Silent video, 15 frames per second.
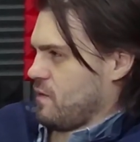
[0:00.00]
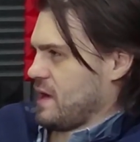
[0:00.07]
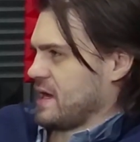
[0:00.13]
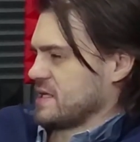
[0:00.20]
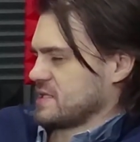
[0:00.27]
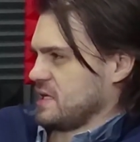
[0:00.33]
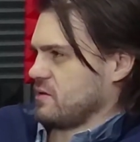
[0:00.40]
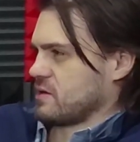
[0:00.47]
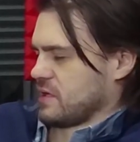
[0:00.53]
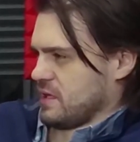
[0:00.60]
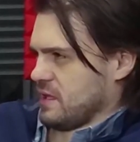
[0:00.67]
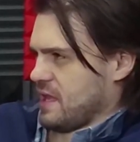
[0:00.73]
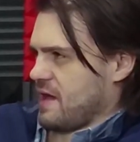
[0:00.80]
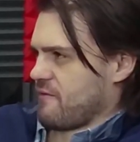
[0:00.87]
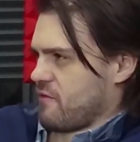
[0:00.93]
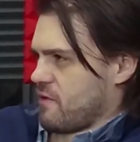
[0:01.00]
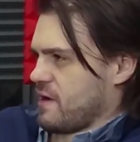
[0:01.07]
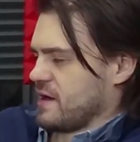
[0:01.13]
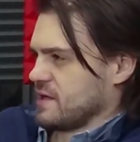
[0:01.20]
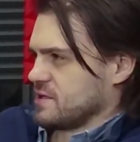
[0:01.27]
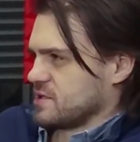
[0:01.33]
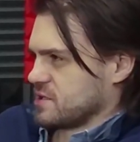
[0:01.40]
ways that you can
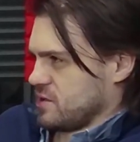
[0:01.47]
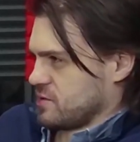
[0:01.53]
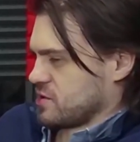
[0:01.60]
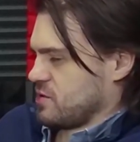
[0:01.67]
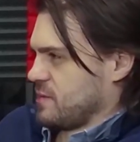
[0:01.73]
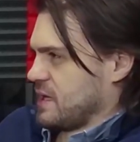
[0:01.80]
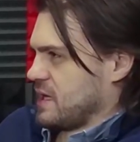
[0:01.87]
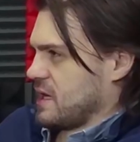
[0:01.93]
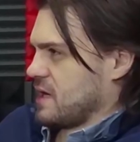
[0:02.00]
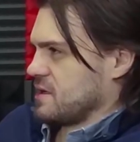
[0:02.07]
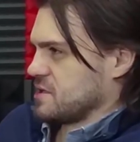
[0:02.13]
leverage social media,